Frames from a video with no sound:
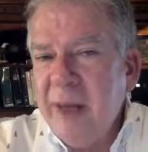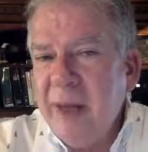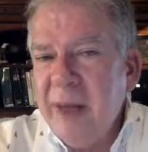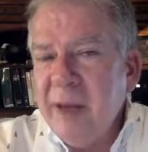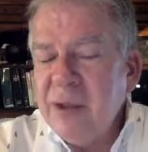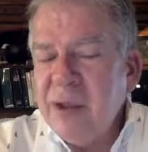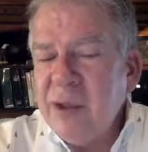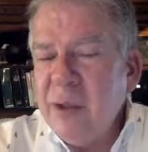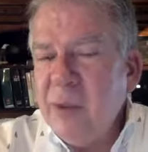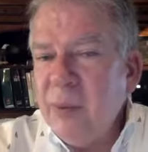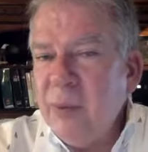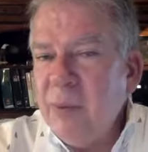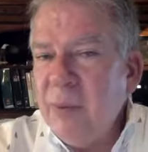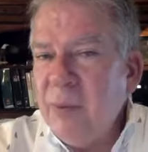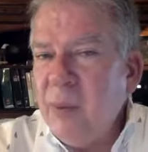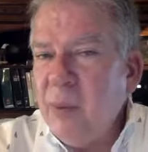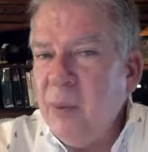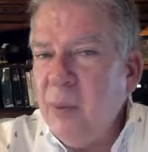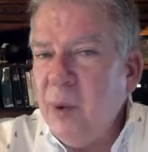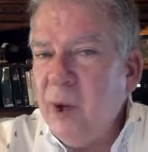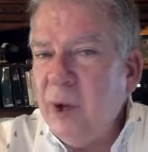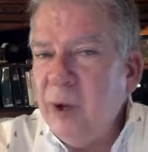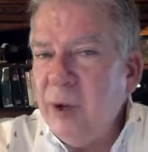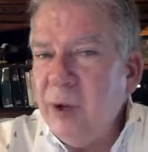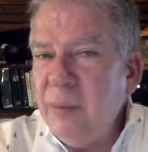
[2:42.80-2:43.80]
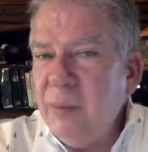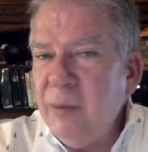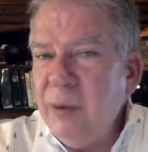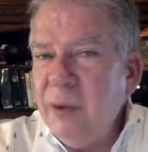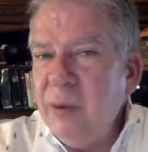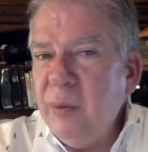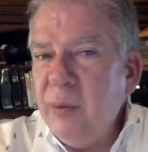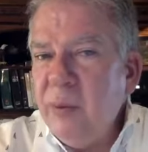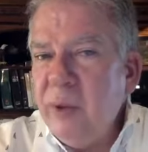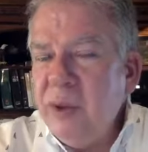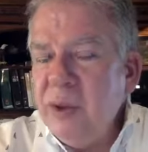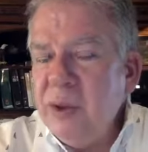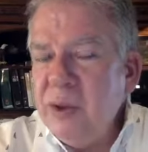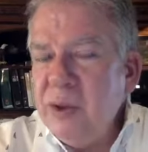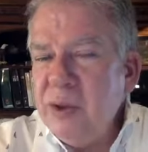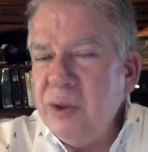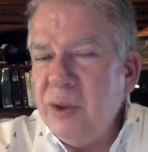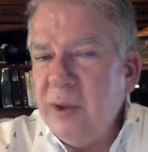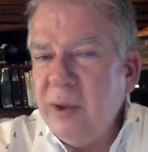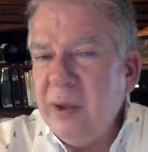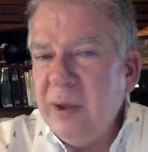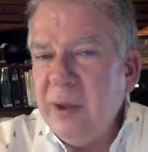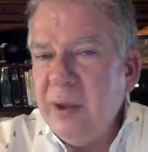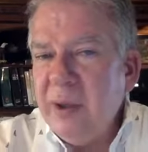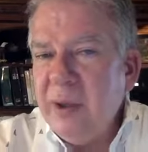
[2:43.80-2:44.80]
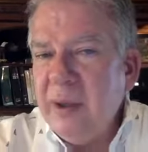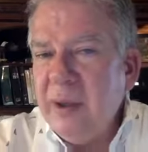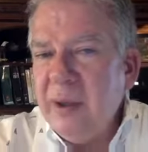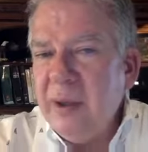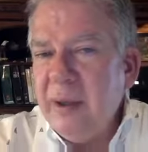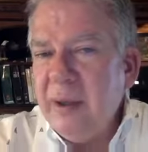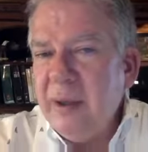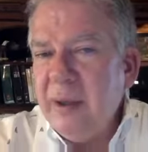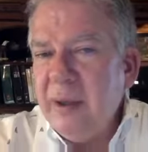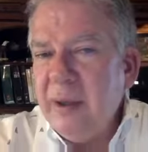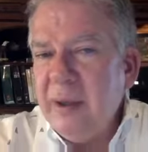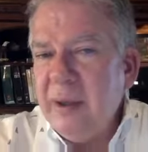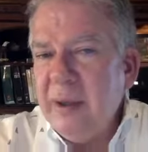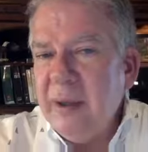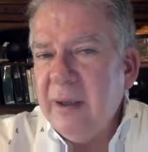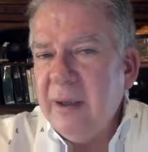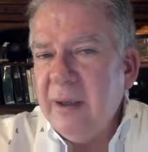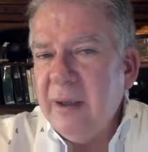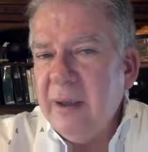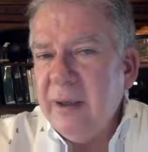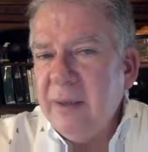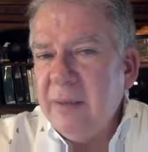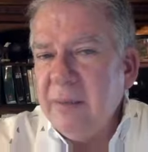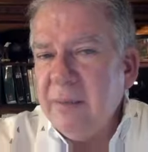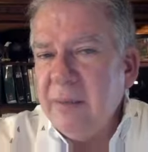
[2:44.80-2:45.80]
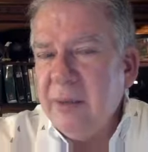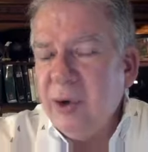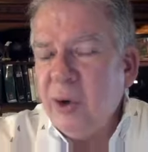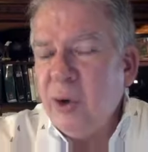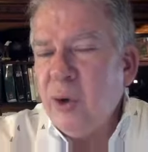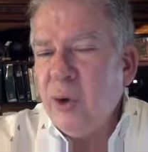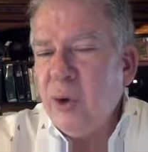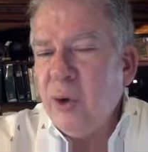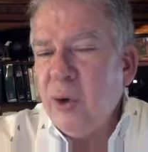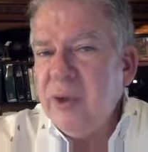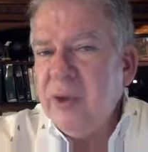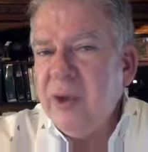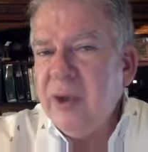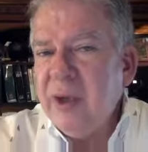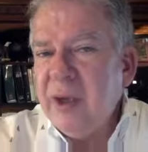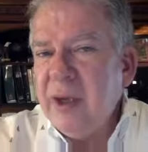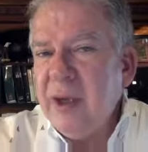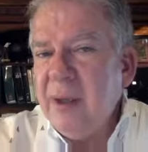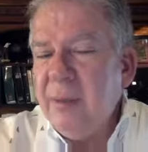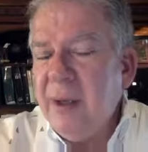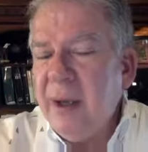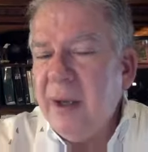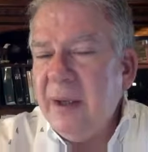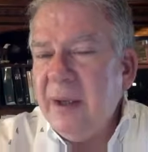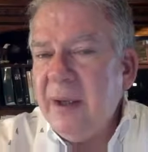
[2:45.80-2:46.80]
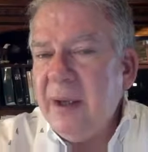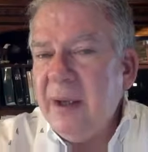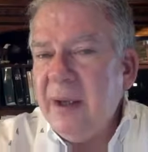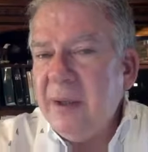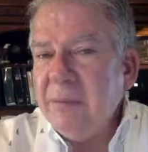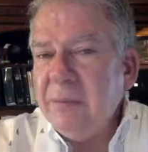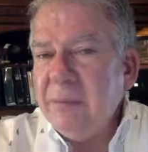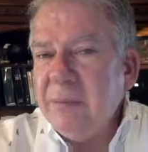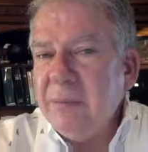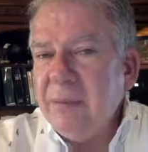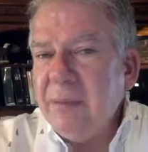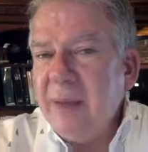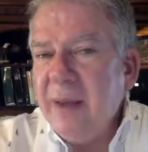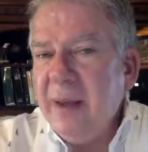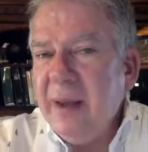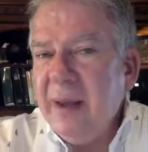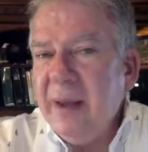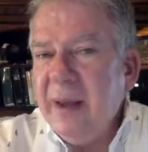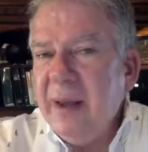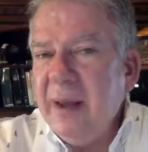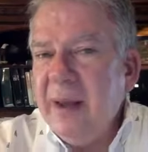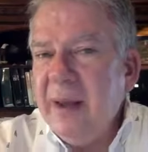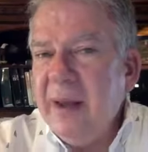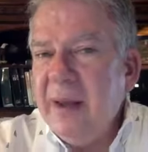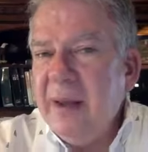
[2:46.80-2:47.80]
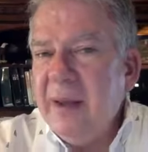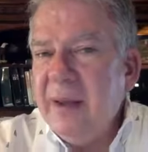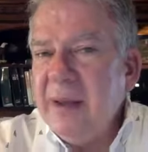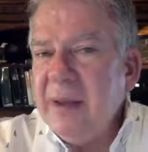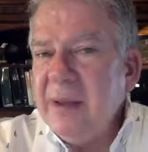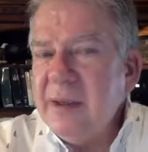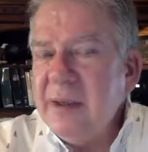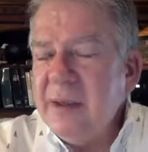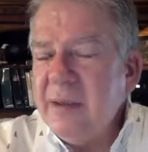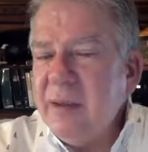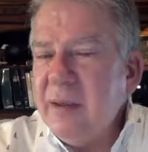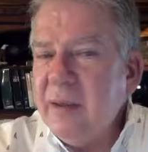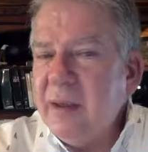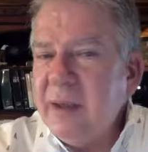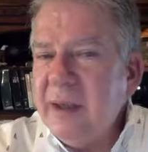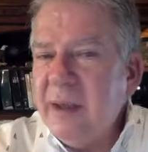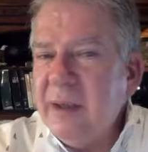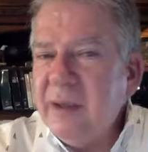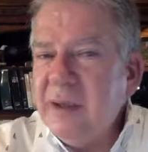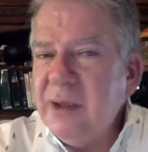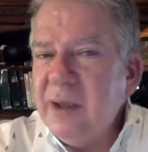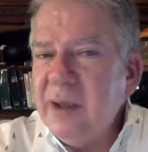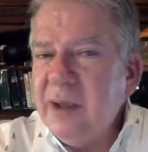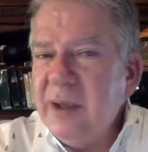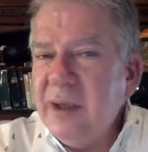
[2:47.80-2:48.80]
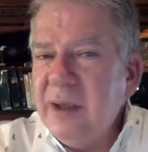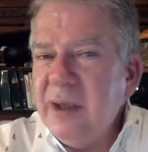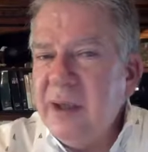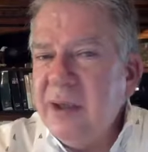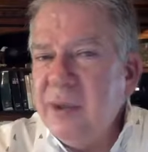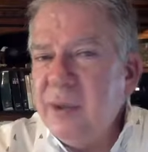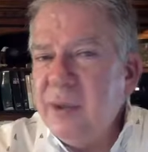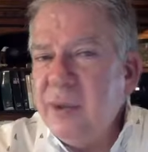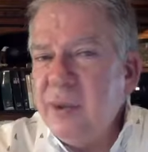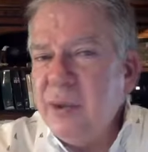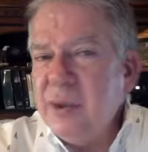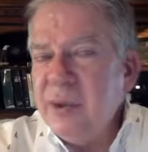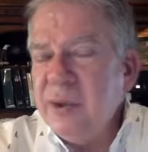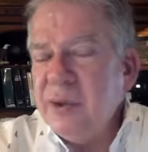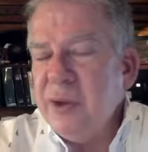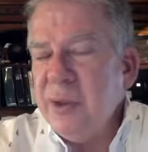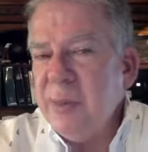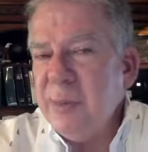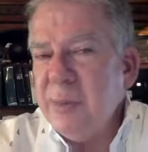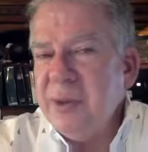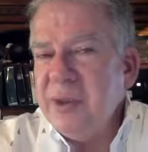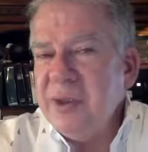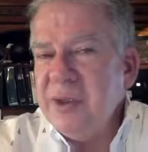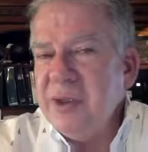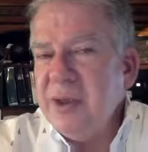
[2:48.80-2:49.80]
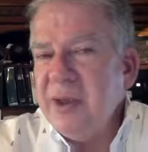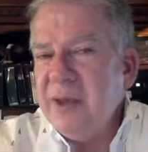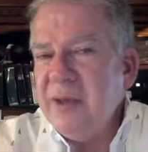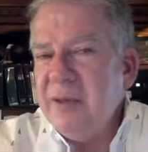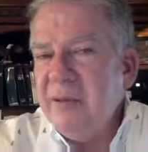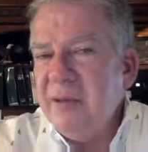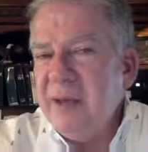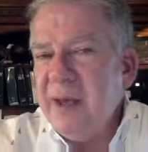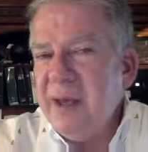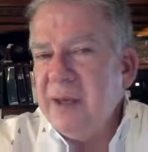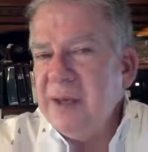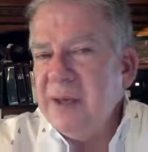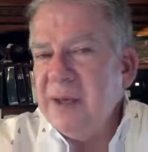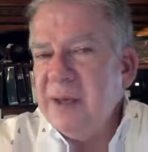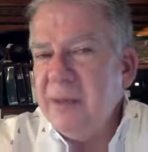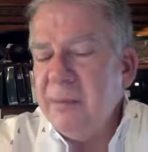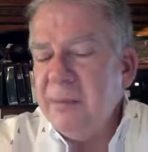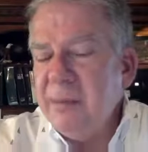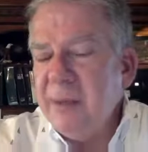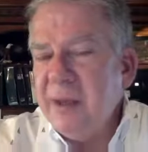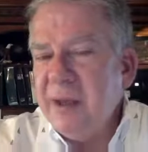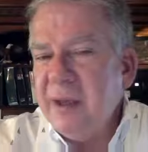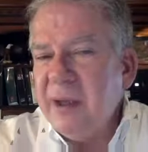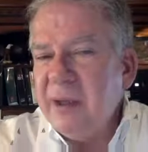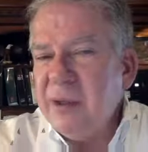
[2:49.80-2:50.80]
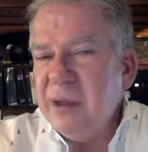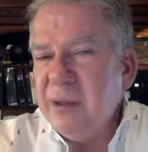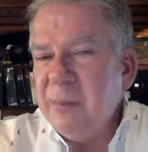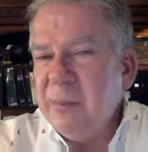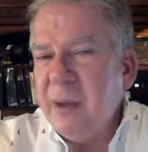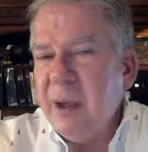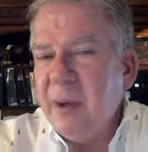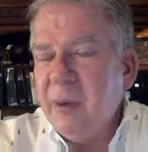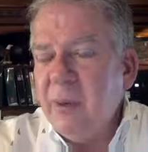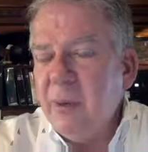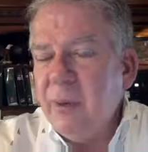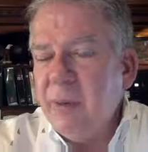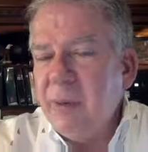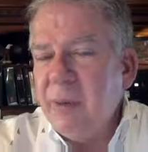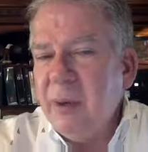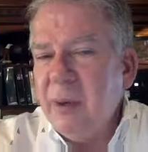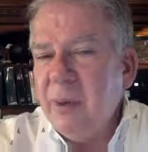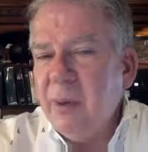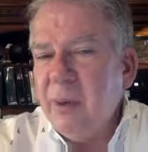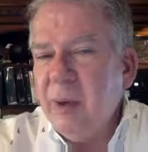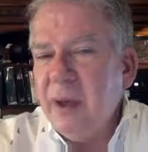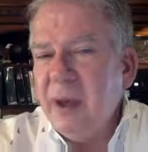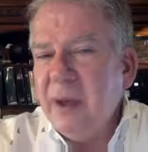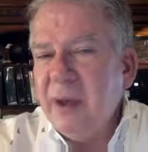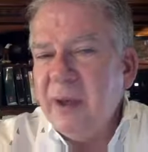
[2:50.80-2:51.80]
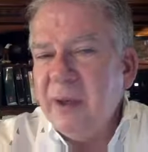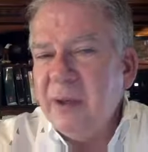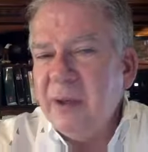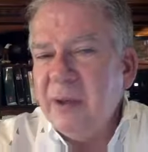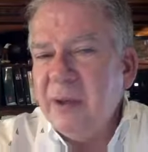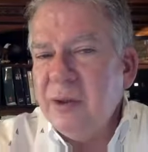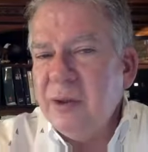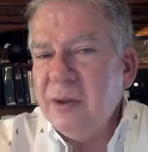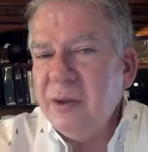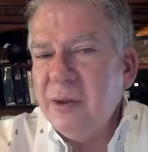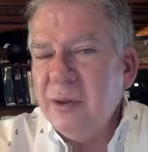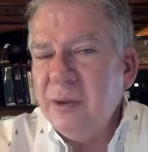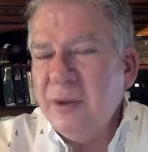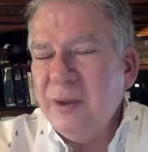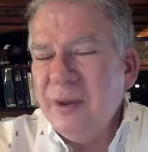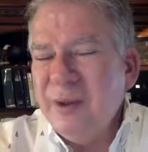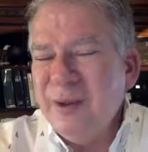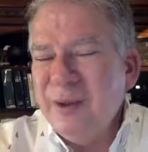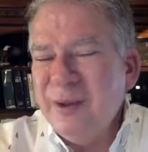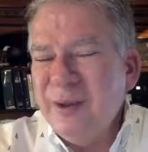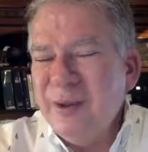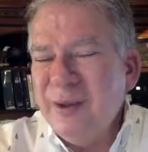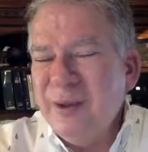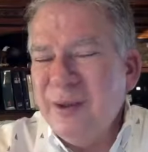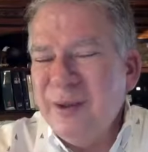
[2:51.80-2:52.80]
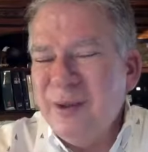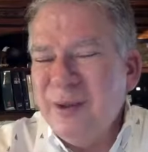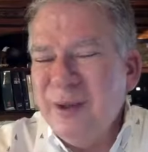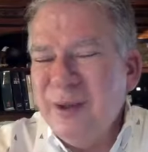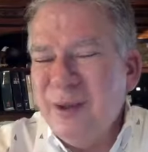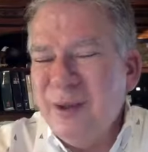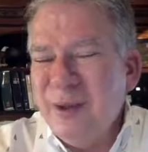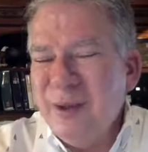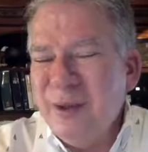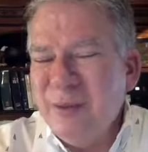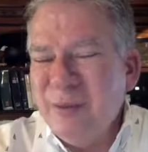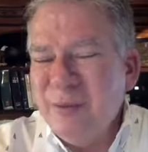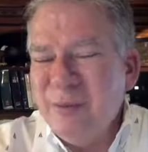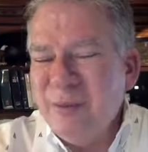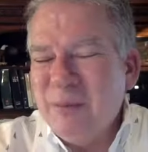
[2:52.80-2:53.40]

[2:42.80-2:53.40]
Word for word: So we welcome you. We enjoy uh, and uh, encourage you to come on out and uh, look into the Israel trip and see if that's something that you might be wanting to uh, to do.